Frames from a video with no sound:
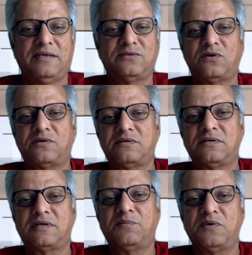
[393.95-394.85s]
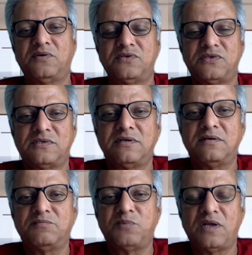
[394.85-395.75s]
I thought Kapil was
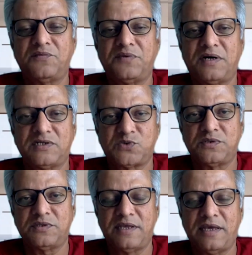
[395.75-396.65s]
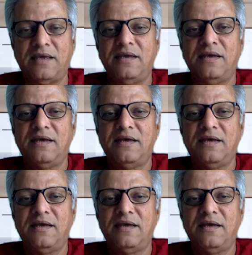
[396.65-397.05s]
pulling a fast one there.